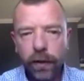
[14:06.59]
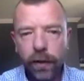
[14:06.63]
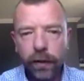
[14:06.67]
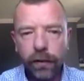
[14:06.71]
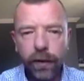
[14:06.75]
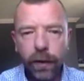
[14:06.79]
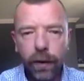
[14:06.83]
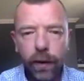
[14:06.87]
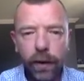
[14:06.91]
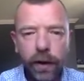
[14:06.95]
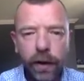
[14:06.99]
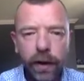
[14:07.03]
And
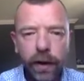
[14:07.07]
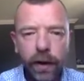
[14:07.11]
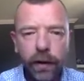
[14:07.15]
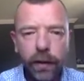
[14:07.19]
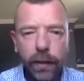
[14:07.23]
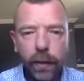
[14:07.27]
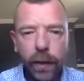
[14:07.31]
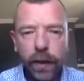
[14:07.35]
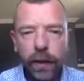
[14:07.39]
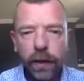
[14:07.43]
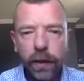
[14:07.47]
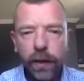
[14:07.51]
if you look at
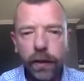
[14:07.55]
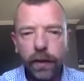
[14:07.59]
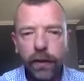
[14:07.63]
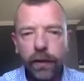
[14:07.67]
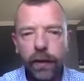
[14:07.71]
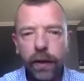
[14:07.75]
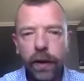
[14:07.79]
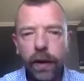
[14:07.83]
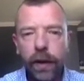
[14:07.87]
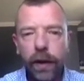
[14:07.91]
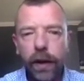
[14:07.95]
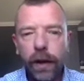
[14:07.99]
these
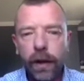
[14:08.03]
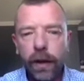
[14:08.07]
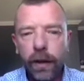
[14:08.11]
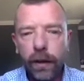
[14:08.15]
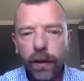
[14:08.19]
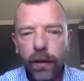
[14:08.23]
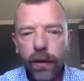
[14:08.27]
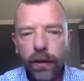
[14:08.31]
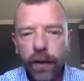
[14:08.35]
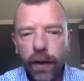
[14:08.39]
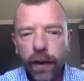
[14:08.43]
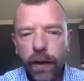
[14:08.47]
molecules,
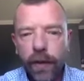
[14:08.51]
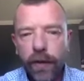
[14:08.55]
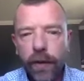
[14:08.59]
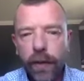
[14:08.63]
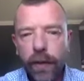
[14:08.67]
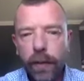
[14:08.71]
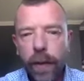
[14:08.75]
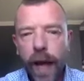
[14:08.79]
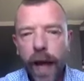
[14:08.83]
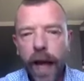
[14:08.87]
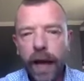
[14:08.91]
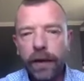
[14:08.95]
you see
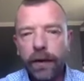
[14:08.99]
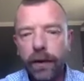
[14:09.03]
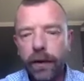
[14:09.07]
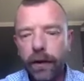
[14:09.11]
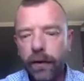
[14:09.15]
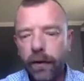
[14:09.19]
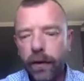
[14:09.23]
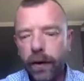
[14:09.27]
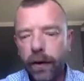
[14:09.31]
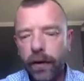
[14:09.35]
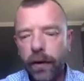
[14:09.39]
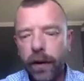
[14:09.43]
some
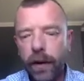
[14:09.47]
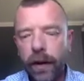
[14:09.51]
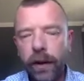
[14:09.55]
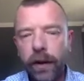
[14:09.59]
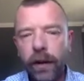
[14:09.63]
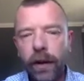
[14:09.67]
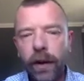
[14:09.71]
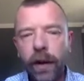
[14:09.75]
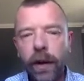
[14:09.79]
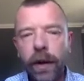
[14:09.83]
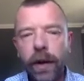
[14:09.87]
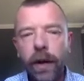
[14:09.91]
patterns on there.